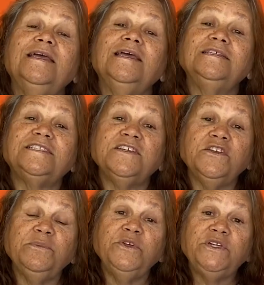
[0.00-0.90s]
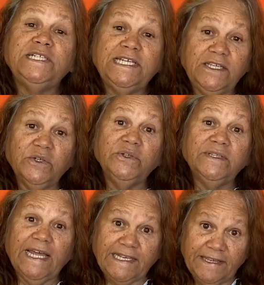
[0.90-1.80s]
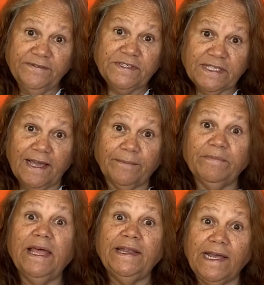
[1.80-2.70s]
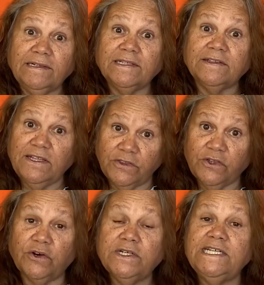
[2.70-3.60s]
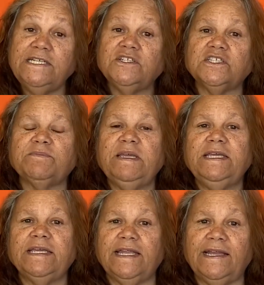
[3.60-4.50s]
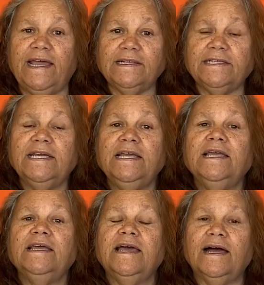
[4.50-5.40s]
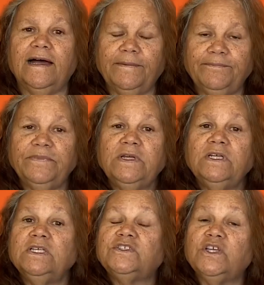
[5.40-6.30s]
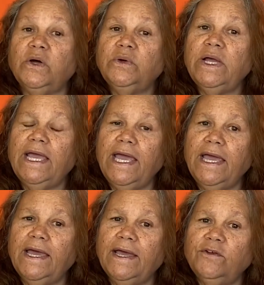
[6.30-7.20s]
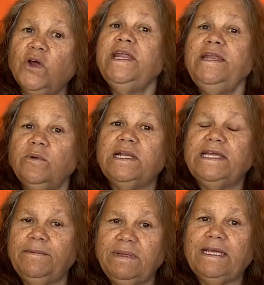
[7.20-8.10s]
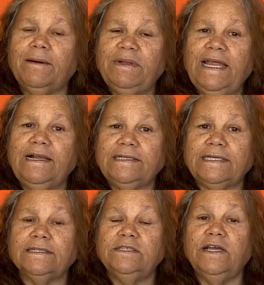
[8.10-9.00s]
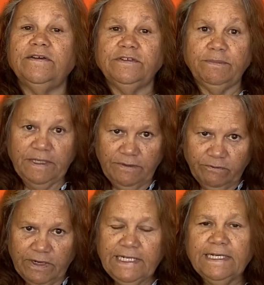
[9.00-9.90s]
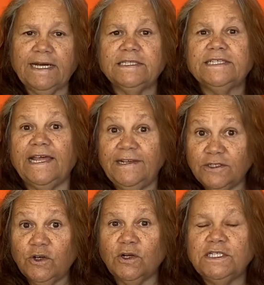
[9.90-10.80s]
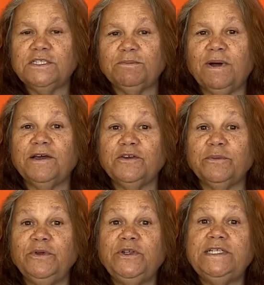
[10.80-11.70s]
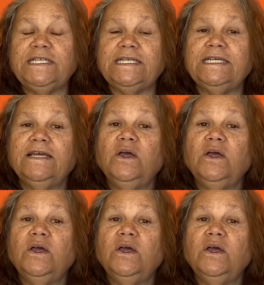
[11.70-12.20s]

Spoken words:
It's the community that gives an elder the authority to speak and act. So not anyone can become an elder. You have to be recognised and acknowledged by the community.